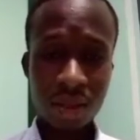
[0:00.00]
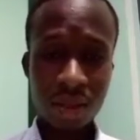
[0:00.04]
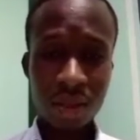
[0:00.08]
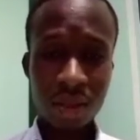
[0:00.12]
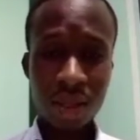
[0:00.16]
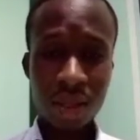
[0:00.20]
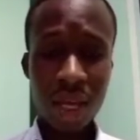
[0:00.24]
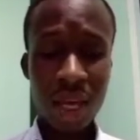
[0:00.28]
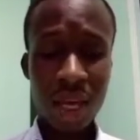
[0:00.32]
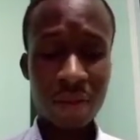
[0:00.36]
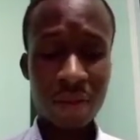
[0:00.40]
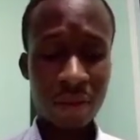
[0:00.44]

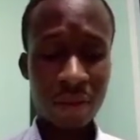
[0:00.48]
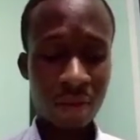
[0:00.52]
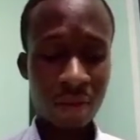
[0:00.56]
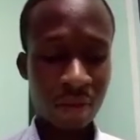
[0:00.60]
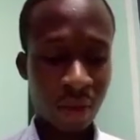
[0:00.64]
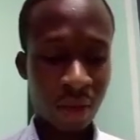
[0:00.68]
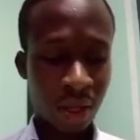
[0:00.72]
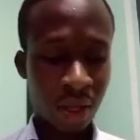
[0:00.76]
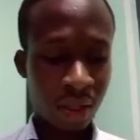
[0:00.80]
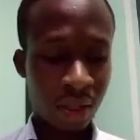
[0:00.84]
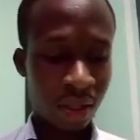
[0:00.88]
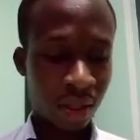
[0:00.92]

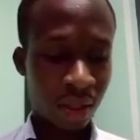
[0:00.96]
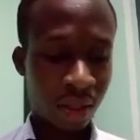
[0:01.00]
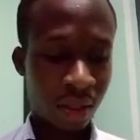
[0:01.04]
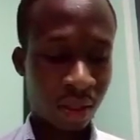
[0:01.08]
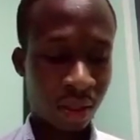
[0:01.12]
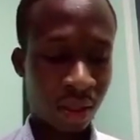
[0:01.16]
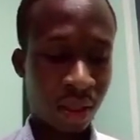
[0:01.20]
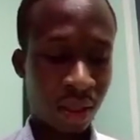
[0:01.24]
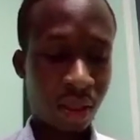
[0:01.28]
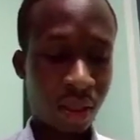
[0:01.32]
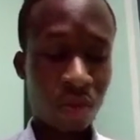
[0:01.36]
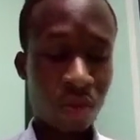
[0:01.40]
and then
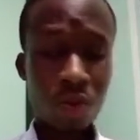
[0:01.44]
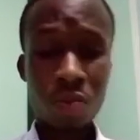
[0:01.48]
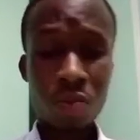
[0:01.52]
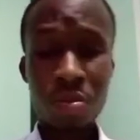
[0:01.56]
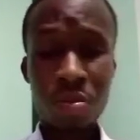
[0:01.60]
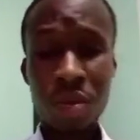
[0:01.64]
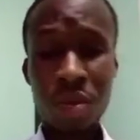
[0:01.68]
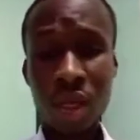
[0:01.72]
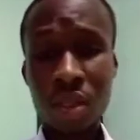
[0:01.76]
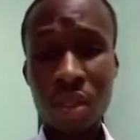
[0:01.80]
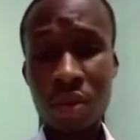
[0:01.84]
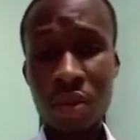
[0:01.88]
this could be
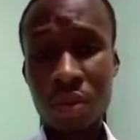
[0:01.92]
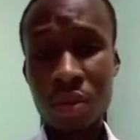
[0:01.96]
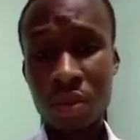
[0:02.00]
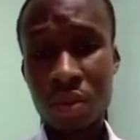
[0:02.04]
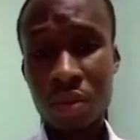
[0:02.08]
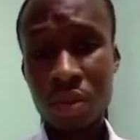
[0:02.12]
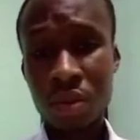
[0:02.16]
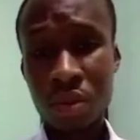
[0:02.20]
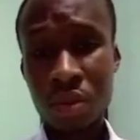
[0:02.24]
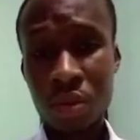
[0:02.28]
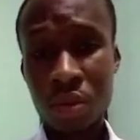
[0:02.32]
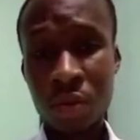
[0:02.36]
as a result
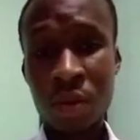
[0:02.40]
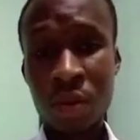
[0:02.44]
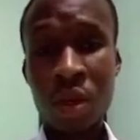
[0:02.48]
of